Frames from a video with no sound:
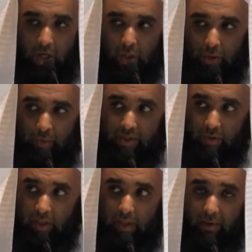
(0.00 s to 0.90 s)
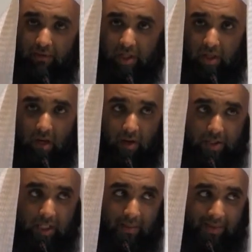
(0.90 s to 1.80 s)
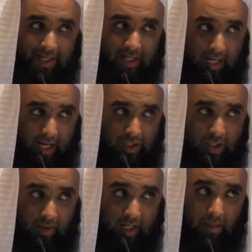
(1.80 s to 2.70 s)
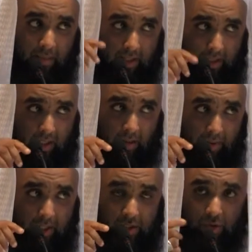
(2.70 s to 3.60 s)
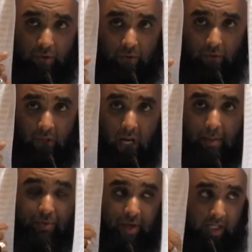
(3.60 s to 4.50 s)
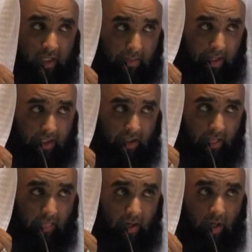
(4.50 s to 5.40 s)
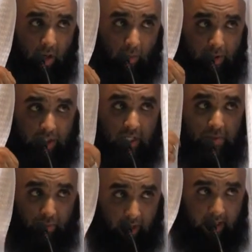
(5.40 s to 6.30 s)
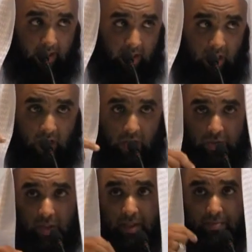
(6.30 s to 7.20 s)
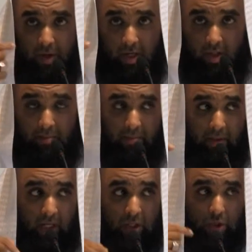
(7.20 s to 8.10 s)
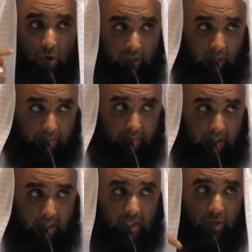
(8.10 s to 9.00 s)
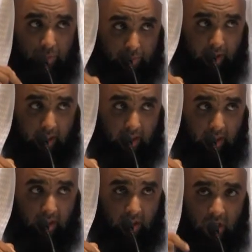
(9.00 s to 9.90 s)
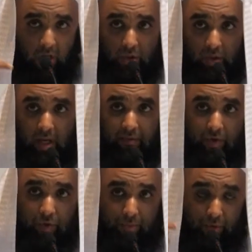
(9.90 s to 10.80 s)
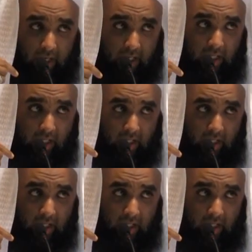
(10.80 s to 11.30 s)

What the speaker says: So we saw that the Prophet sallallahu alaihi wasallam done an action where he commanded the companions to do and pray in the manner which he has prayed. So he prayed on the minbar and he showed the companions how to pray. So therefore, to pray